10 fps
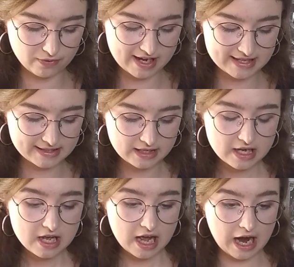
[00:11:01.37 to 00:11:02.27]
that.
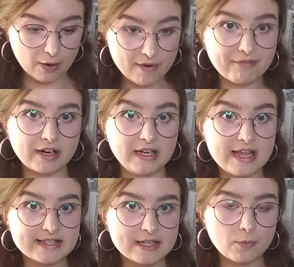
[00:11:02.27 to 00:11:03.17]
However,
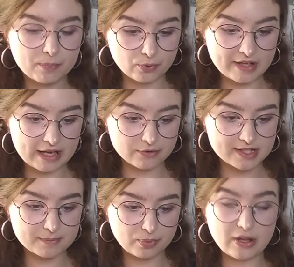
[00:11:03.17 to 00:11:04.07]
let's now pull
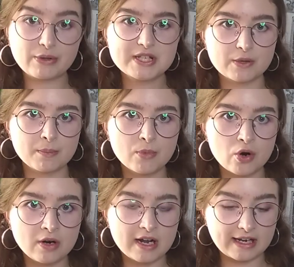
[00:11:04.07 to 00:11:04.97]
out some
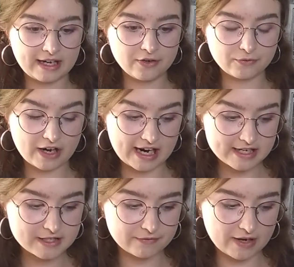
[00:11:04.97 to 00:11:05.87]
more kind of
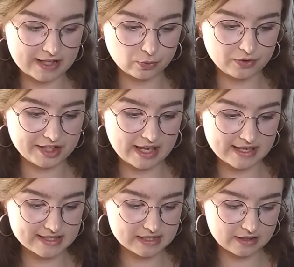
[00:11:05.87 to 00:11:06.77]
cards that will tell
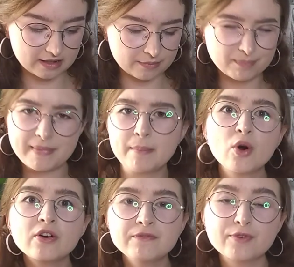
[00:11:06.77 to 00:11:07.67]
us
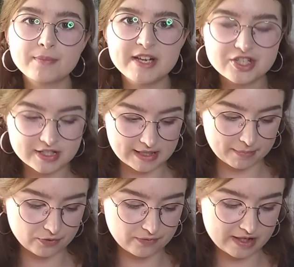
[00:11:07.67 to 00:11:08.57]
more information
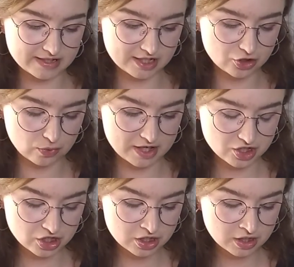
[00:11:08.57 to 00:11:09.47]
about the
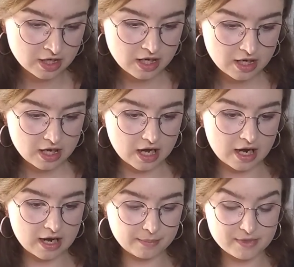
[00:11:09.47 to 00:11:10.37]
situation.
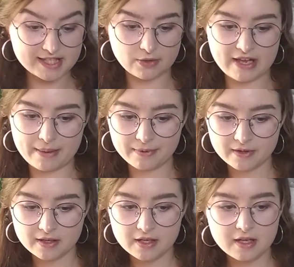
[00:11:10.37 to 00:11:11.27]
So yeah.
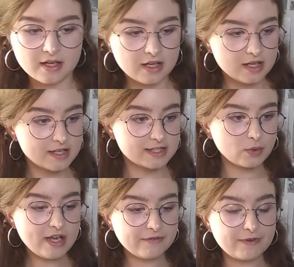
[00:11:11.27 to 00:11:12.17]
So
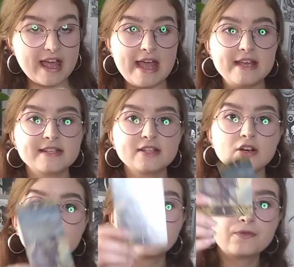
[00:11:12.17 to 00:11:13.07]
we have the Ace
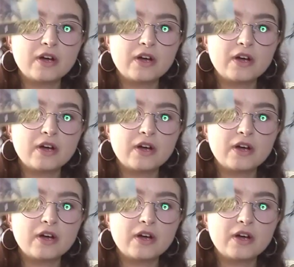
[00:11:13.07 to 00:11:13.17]
of